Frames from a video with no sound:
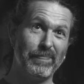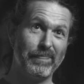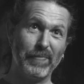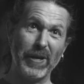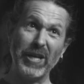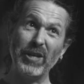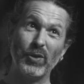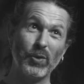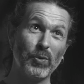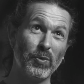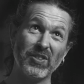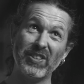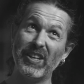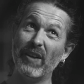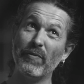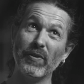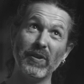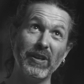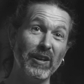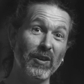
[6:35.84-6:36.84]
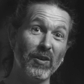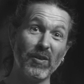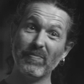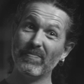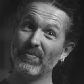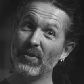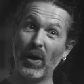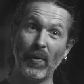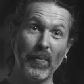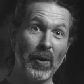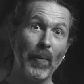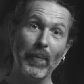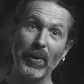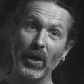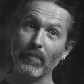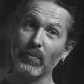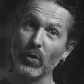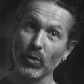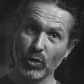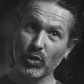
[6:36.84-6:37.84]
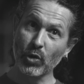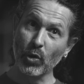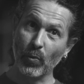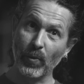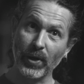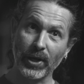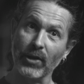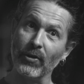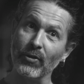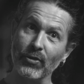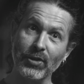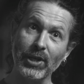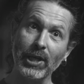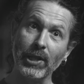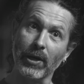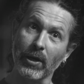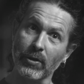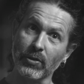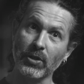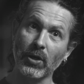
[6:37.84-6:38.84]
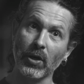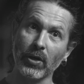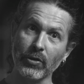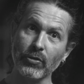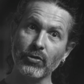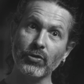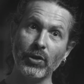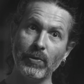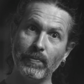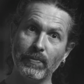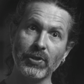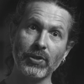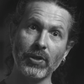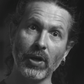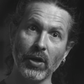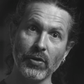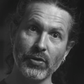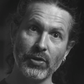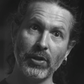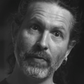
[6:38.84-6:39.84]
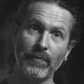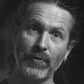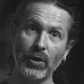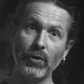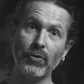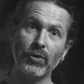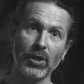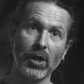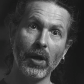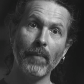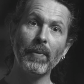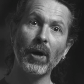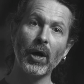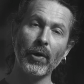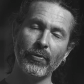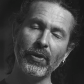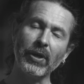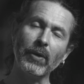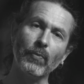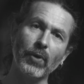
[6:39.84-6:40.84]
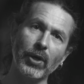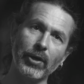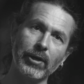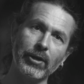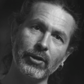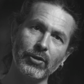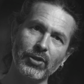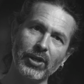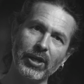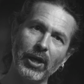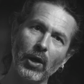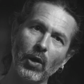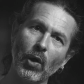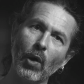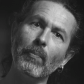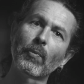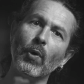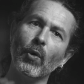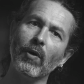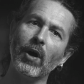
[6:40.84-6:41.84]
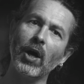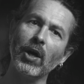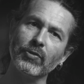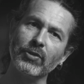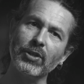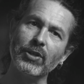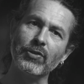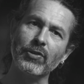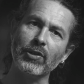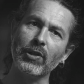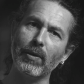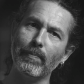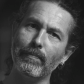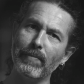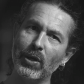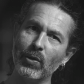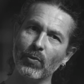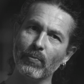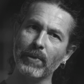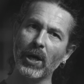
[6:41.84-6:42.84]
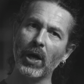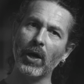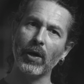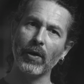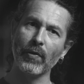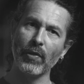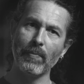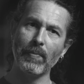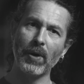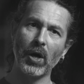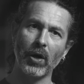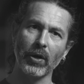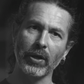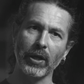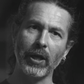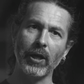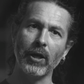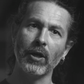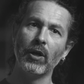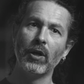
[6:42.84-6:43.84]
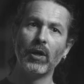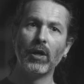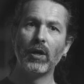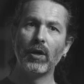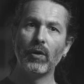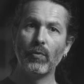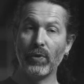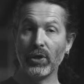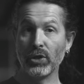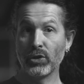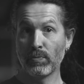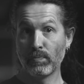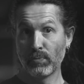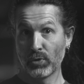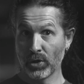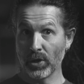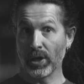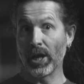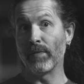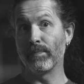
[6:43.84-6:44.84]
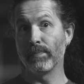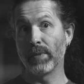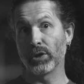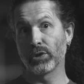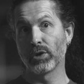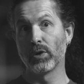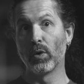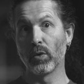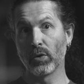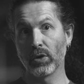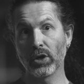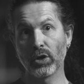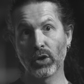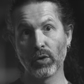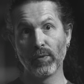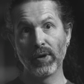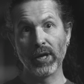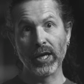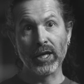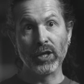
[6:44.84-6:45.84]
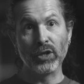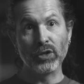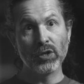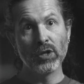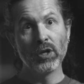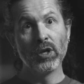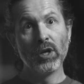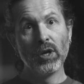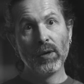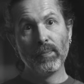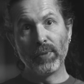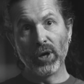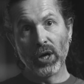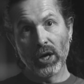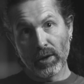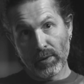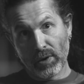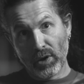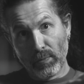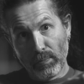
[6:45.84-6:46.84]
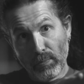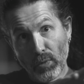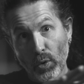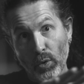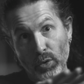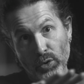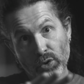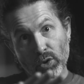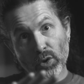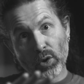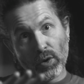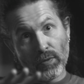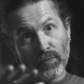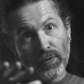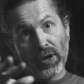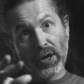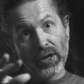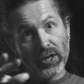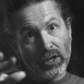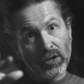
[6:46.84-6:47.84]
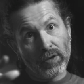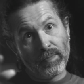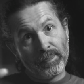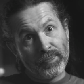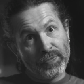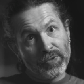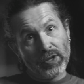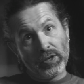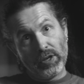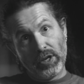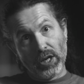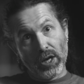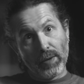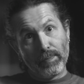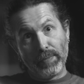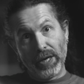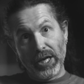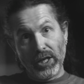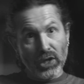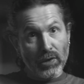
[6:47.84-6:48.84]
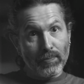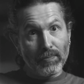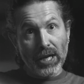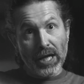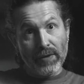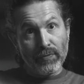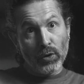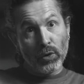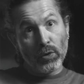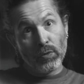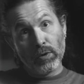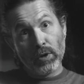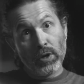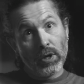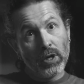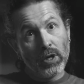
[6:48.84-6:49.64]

Beatles, definitely not. I mean, I'm not sure we're going to see those kind of superstars in the future, but I think we're going to see a lot more artists in the middle part of the market, which should have much longer careers, but at more sort of like, you know, medium level.